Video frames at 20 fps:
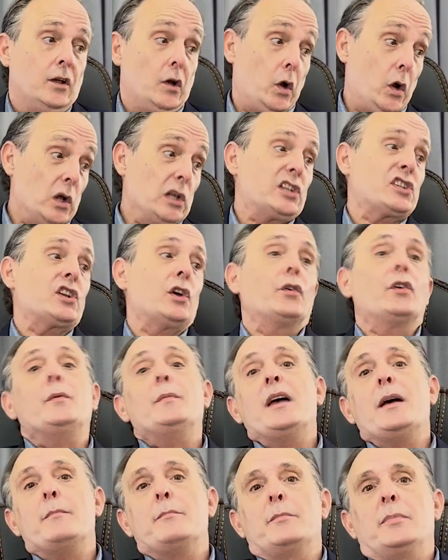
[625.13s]
Also
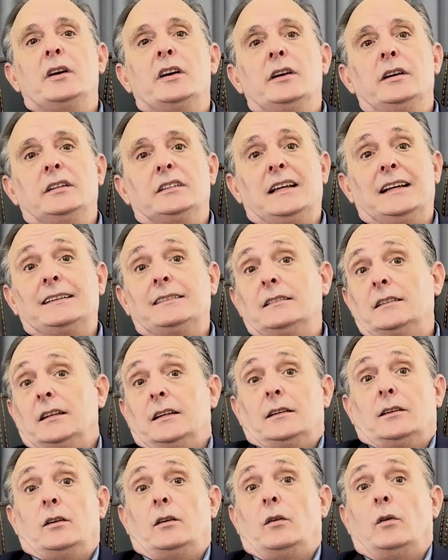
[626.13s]
remember that
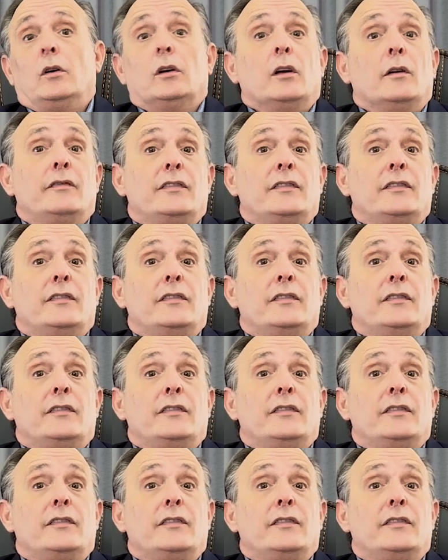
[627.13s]
all